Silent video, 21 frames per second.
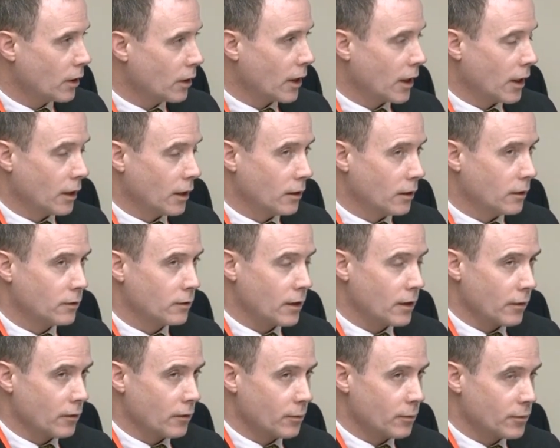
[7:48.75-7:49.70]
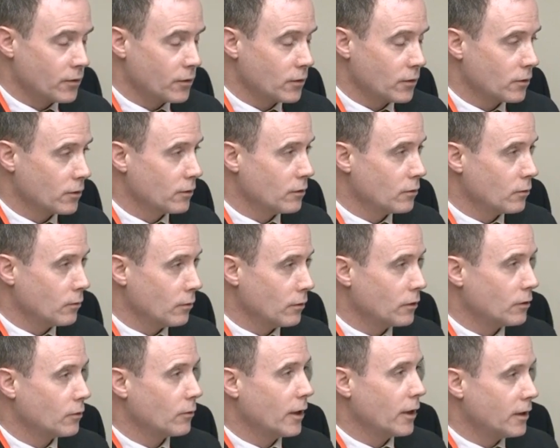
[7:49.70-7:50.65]
and they're in a position to,
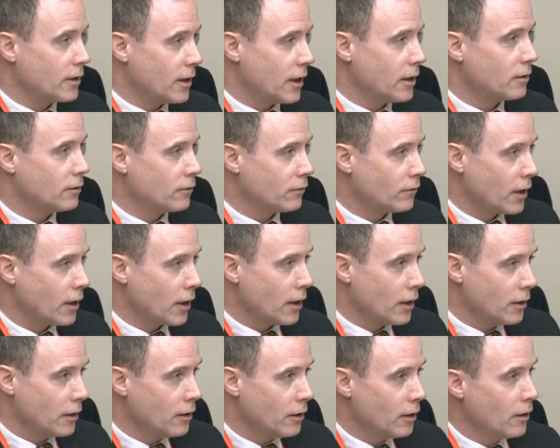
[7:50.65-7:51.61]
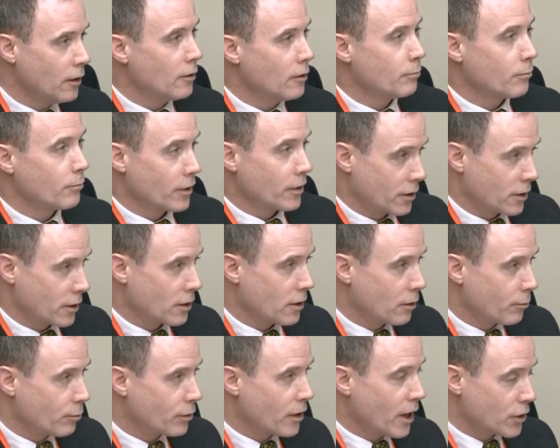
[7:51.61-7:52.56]
to identify particular
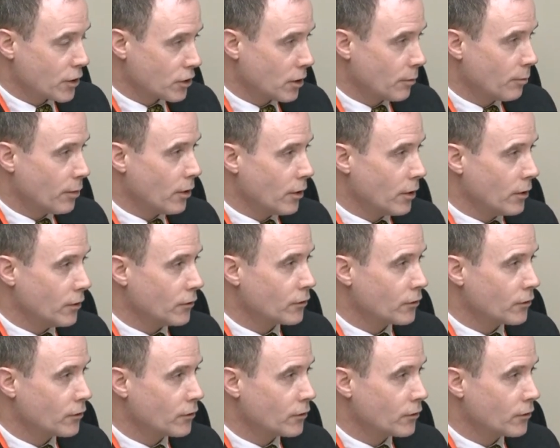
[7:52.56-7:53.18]
pressure points.